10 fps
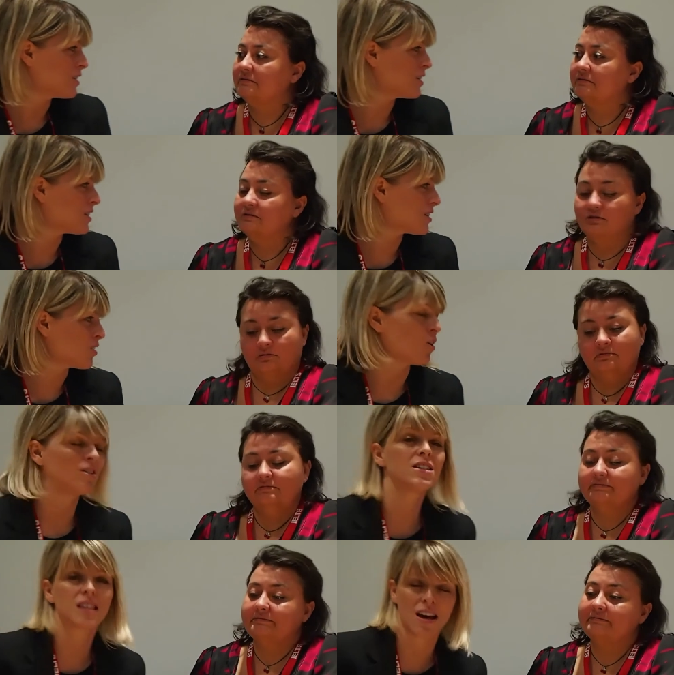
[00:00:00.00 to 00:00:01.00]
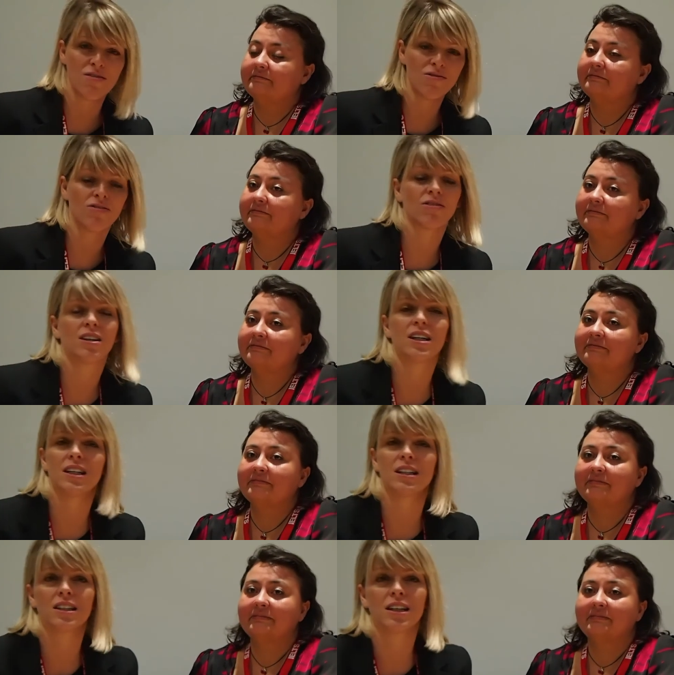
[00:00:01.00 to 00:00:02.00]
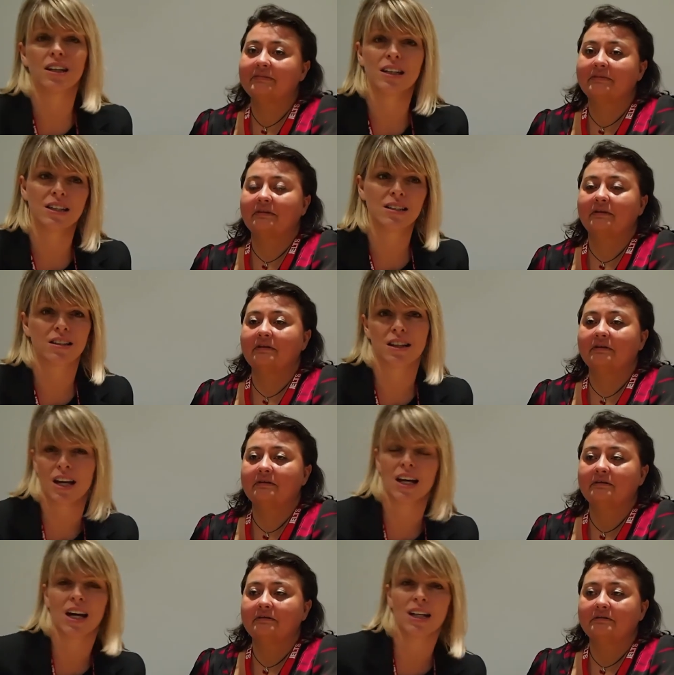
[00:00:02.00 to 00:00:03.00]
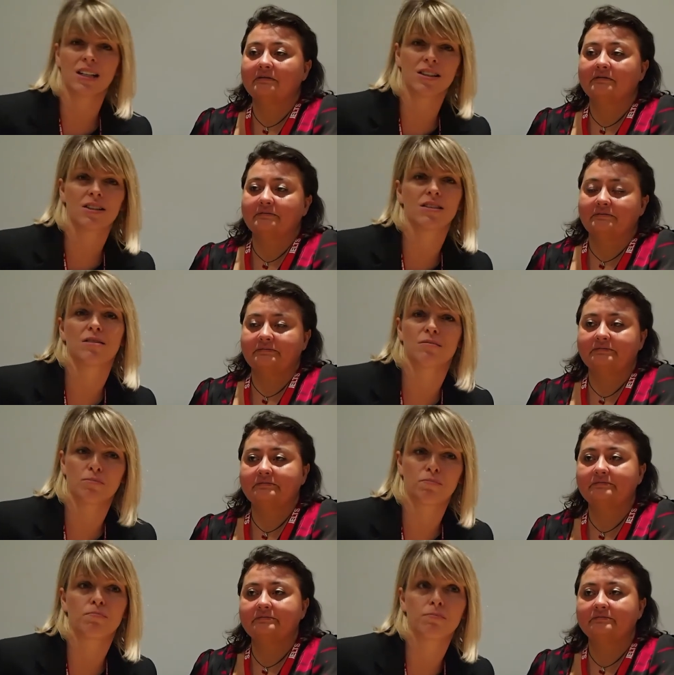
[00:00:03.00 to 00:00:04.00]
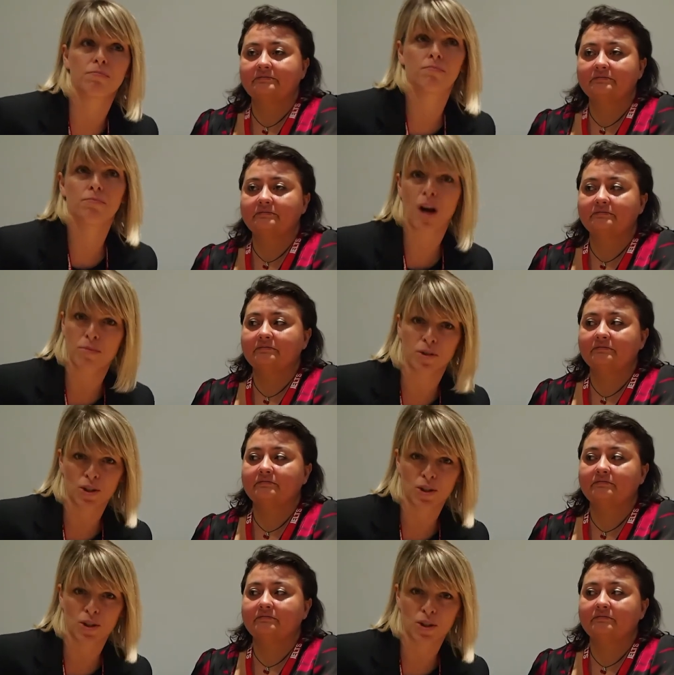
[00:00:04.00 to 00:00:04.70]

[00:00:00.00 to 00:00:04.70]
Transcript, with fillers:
Speaker 1: It's no. called SEV, and uh, it's a K8 primary